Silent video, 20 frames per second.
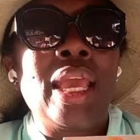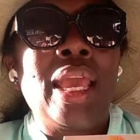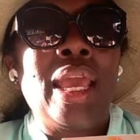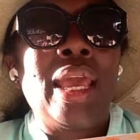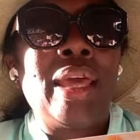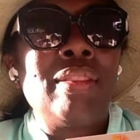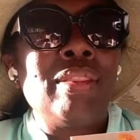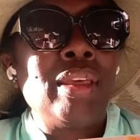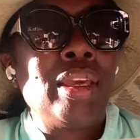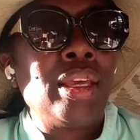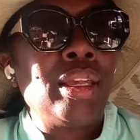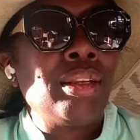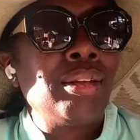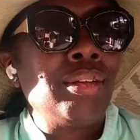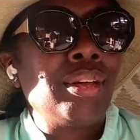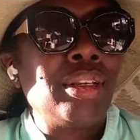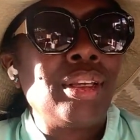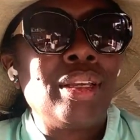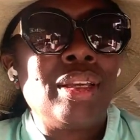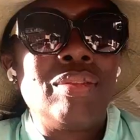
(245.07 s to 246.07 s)
and
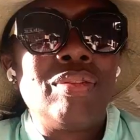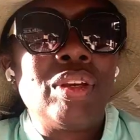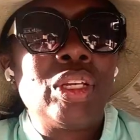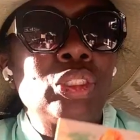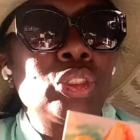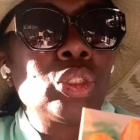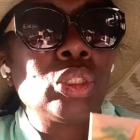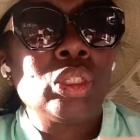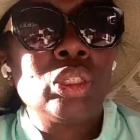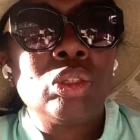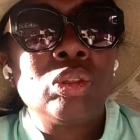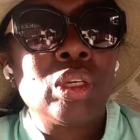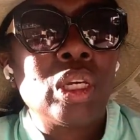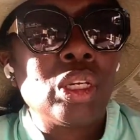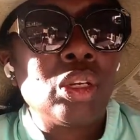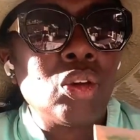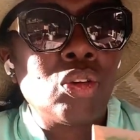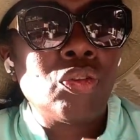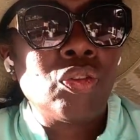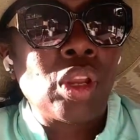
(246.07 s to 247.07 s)
then eventually you get
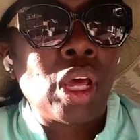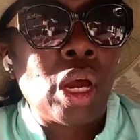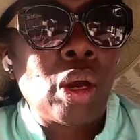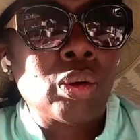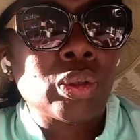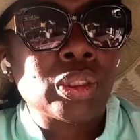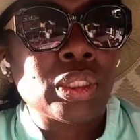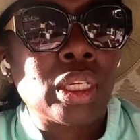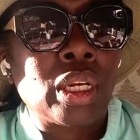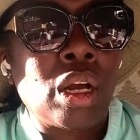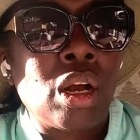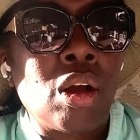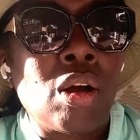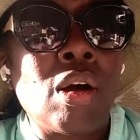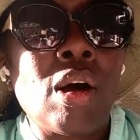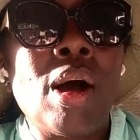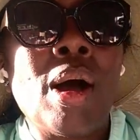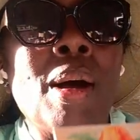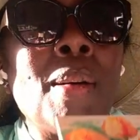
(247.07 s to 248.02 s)
no flowers at all.